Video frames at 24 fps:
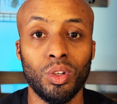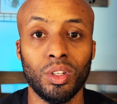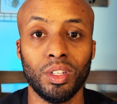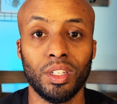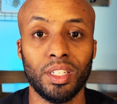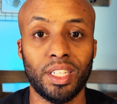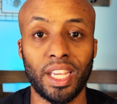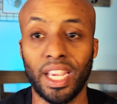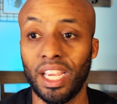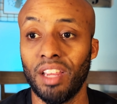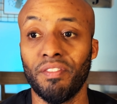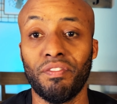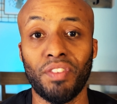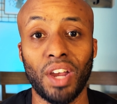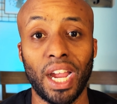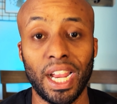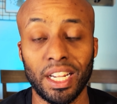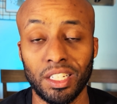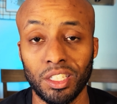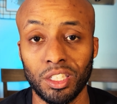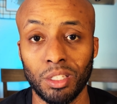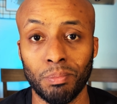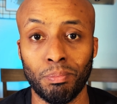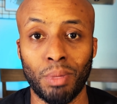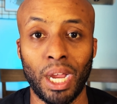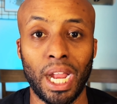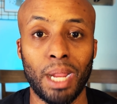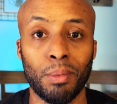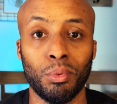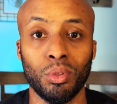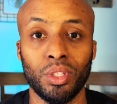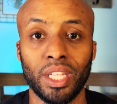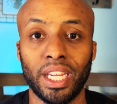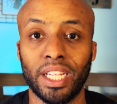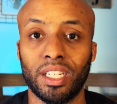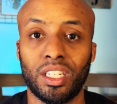can't find in the Bible
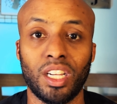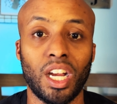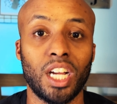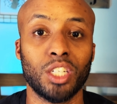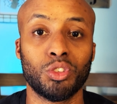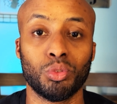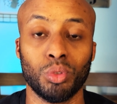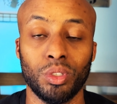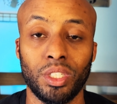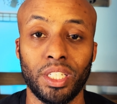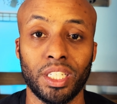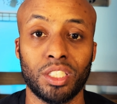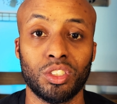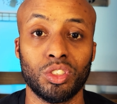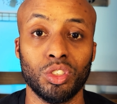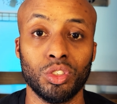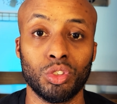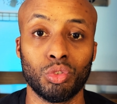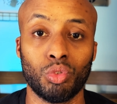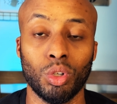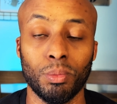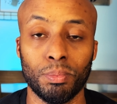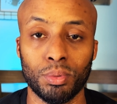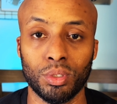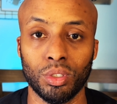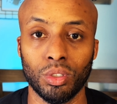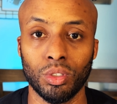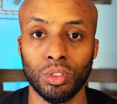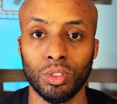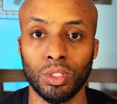that contradicts the scripture.